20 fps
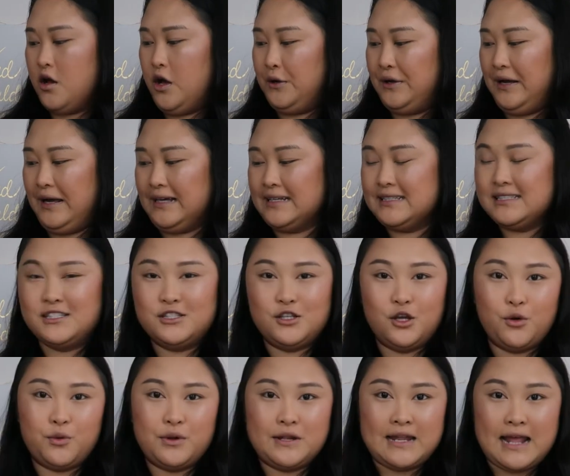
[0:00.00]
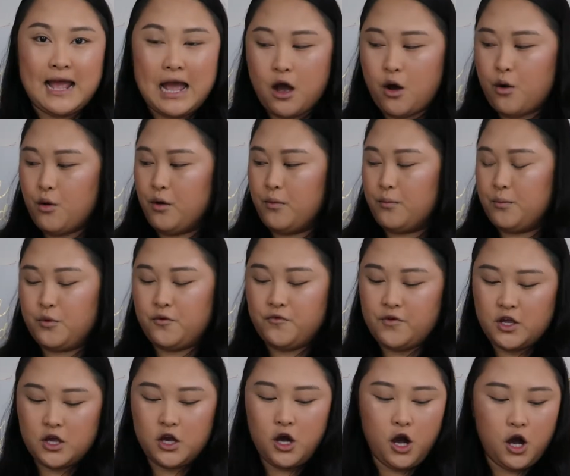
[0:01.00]
Okay, so now
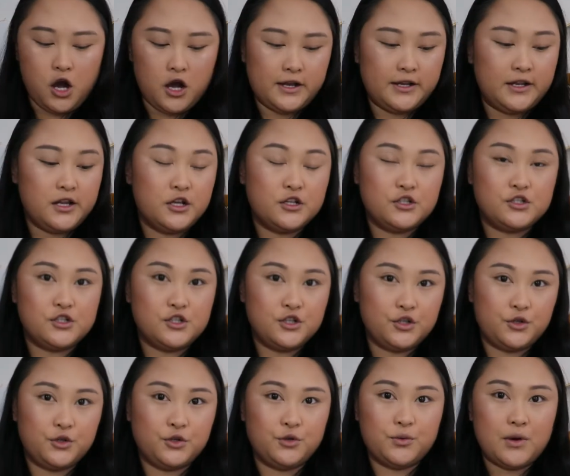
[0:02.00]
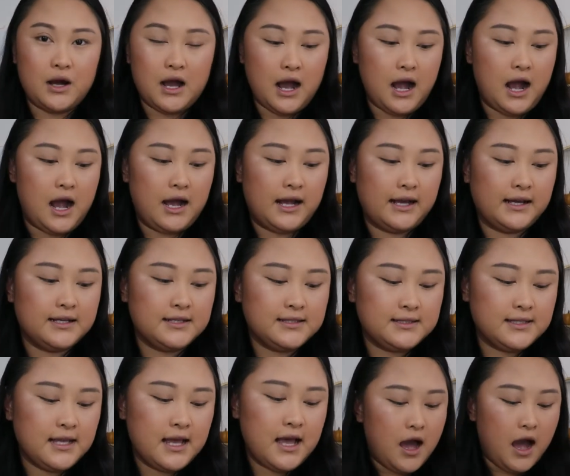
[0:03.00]
moving on to
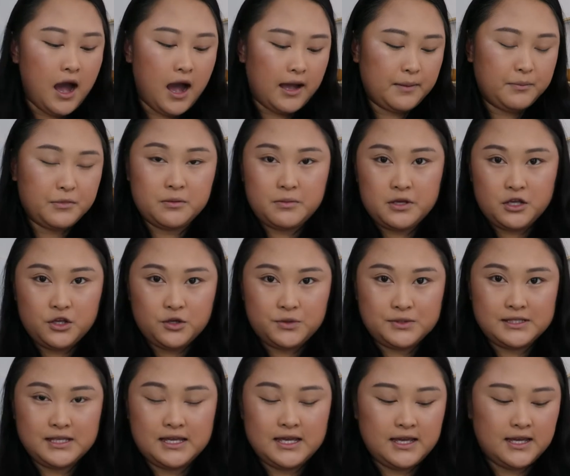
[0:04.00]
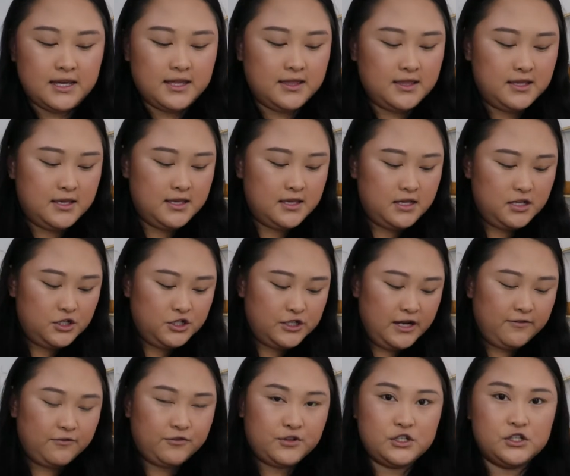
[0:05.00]
eyes. I'm going to be using the
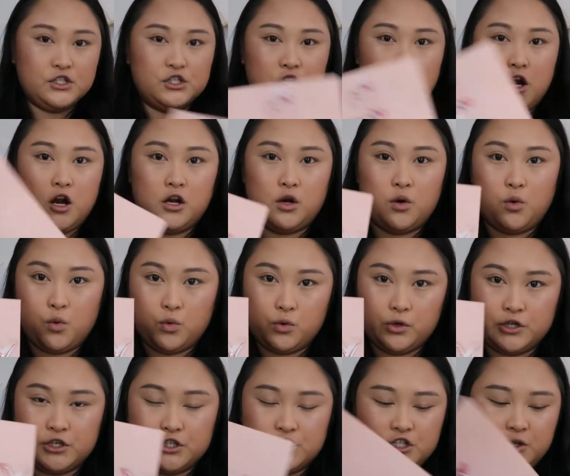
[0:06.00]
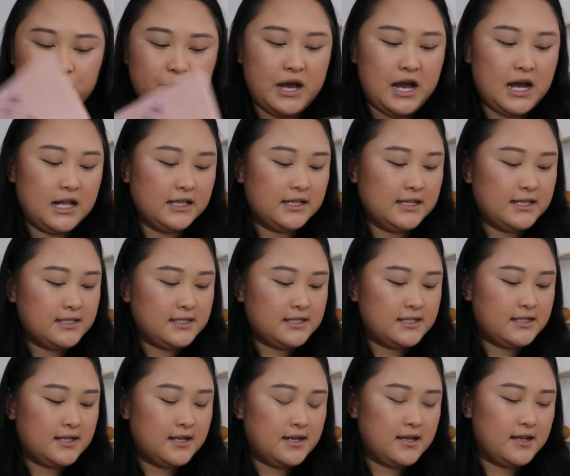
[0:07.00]
Jeffree Star Orgy Palette,
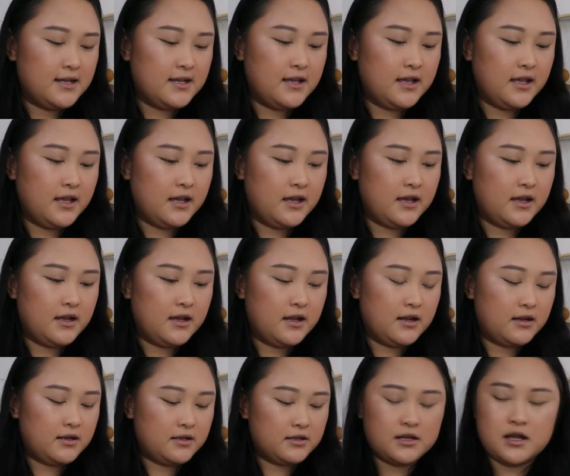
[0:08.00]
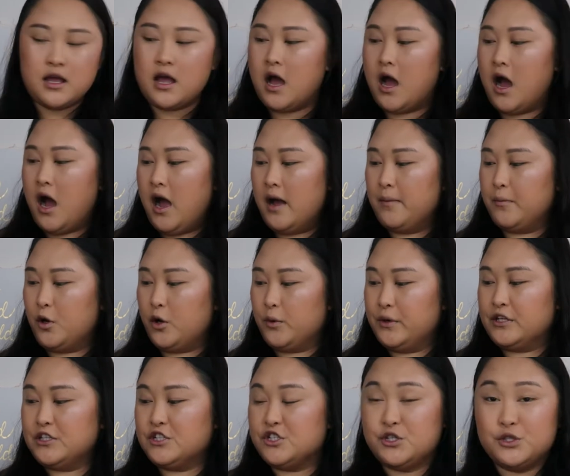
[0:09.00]
and I'm
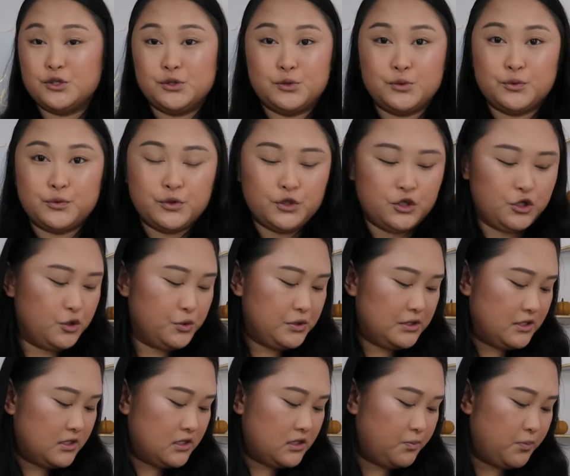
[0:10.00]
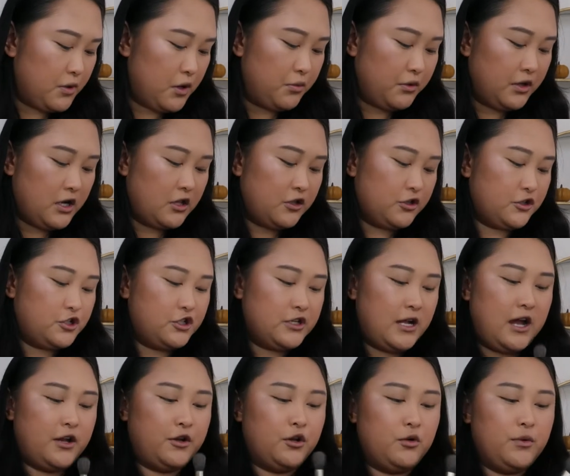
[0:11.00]
going to use this bone colored
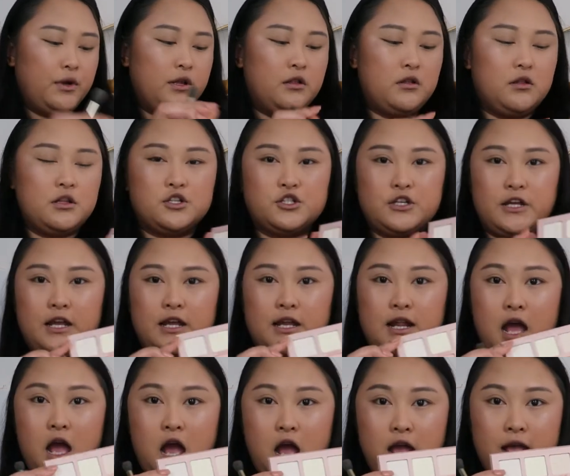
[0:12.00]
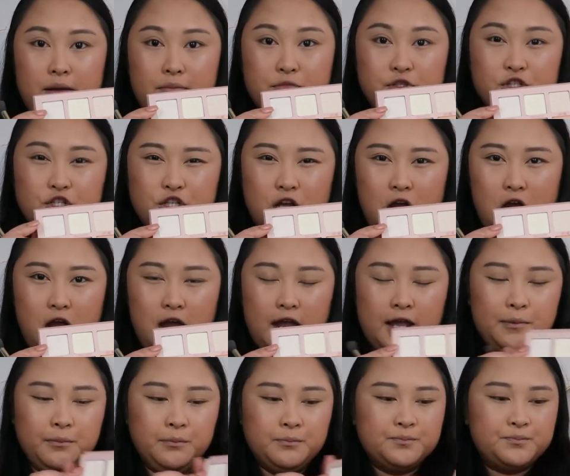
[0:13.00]
shadow in the shade I'm
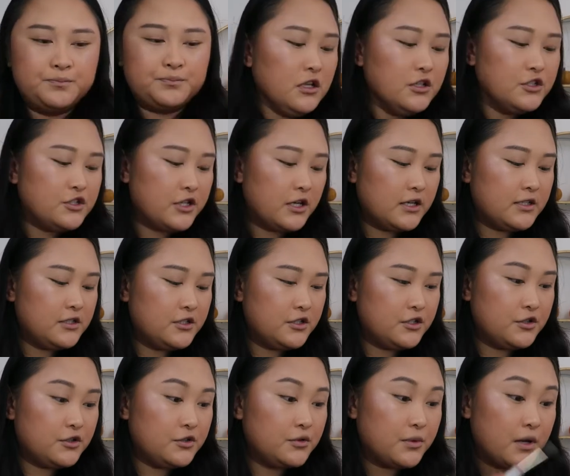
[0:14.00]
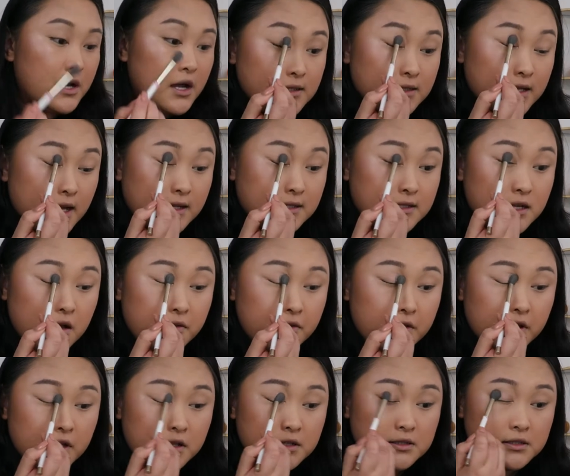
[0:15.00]
Shy just to set down
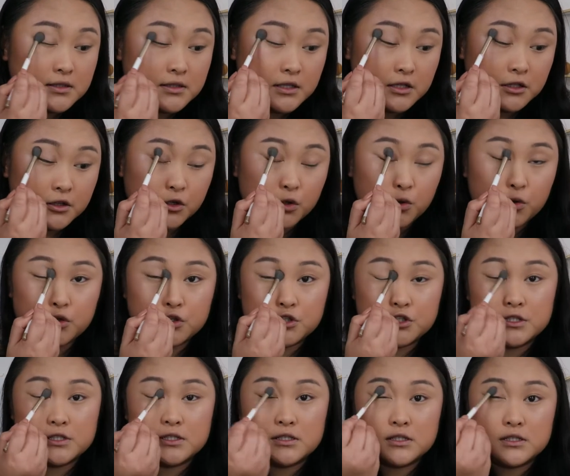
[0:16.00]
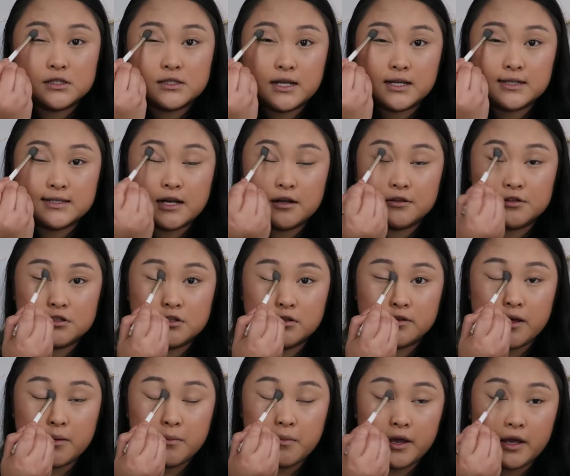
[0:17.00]
the concealer, or just to set down so
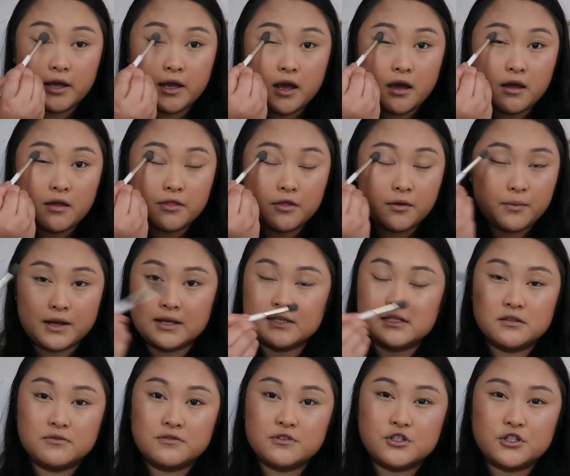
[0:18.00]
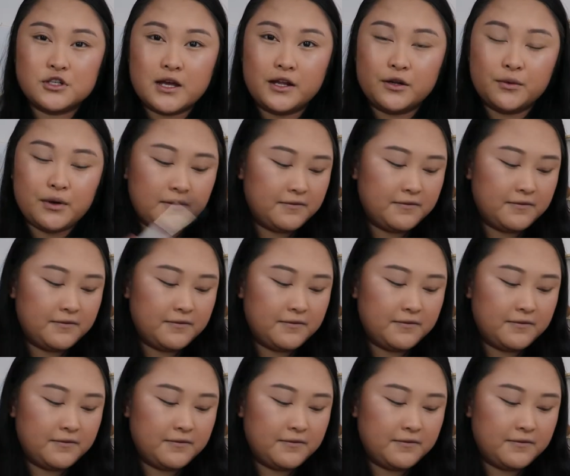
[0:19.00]
that the rest of the shadow